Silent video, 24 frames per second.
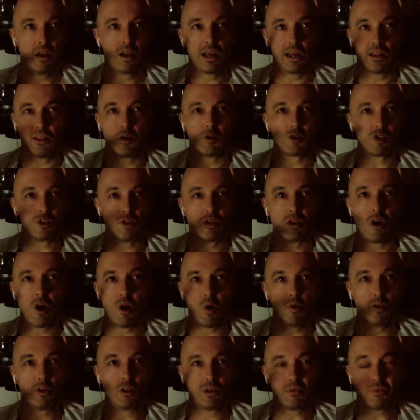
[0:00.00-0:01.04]
and there's
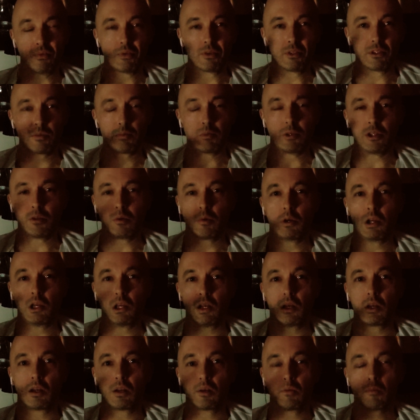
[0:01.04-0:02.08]
no difference
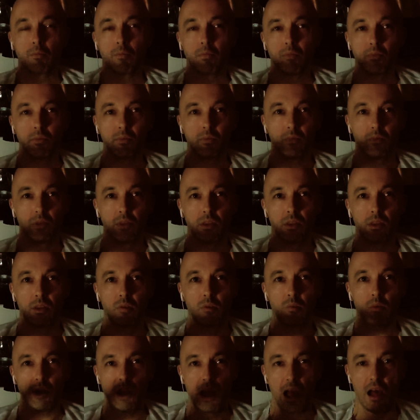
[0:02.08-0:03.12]
between
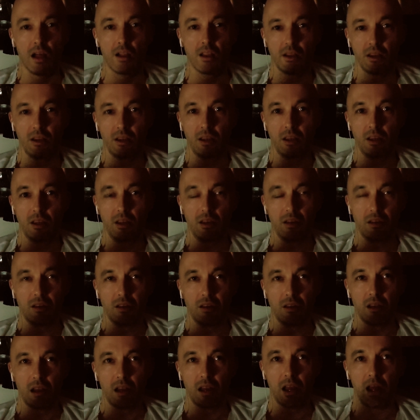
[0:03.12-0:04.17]
reality
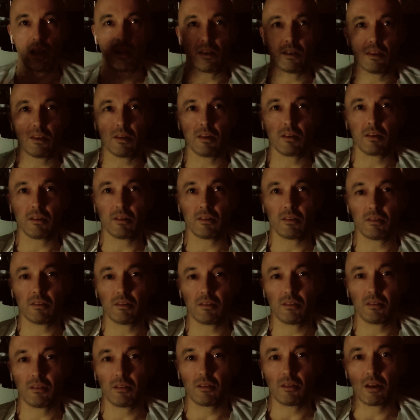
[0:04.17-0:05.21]
and the
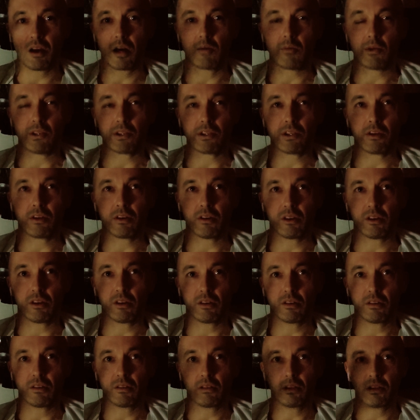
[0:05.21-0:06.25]
commenting on it.
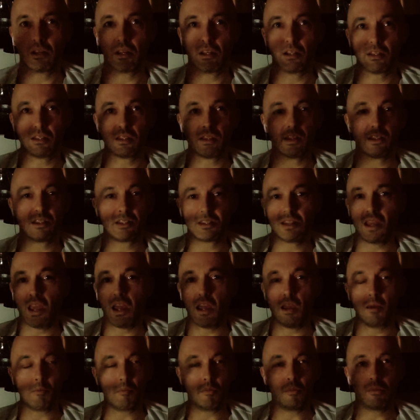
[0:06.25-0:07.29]
It's the
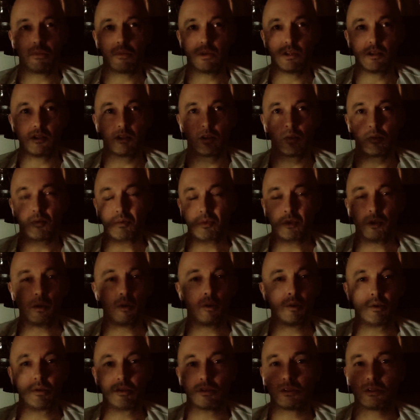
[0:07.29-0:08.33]
same. It's
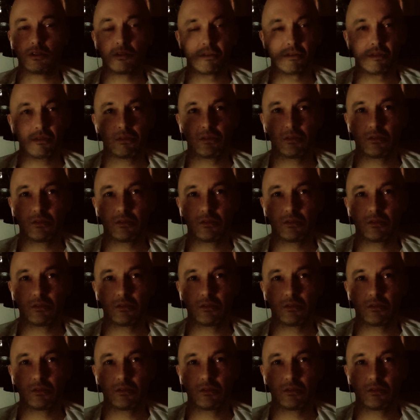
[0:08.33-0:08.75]
confused.